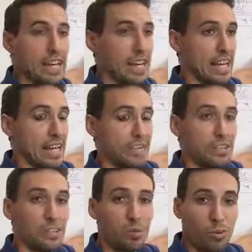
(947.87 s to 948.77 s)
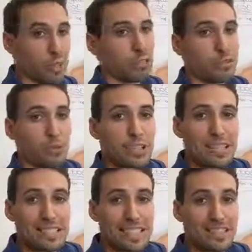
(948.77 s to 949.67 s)
and you want to look for one
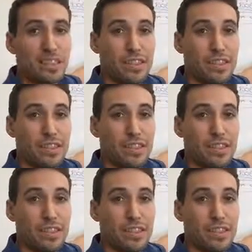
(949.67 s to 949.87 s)
that says